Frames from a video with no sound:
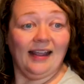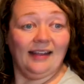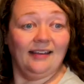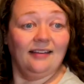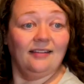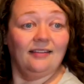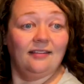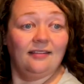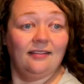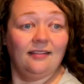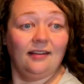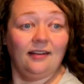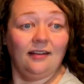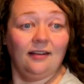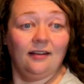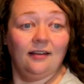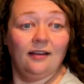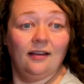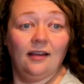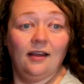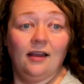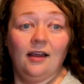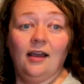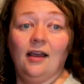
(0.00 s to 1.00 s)
can see.
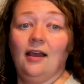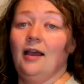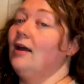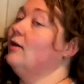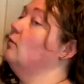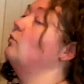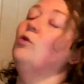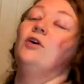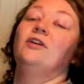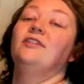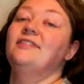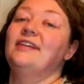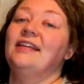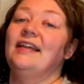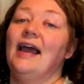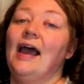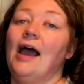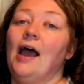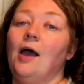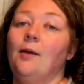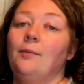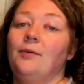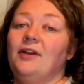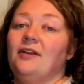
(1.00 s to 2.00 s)
And what's going to
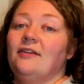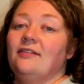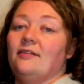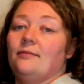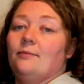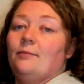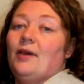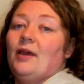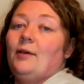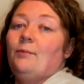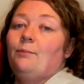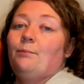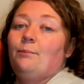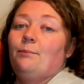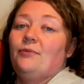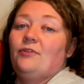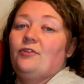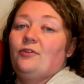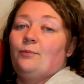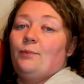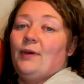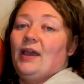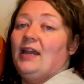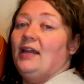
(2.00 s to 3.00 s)
happen is my
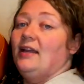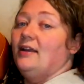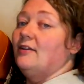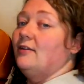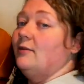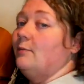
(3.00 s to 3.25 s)
spine is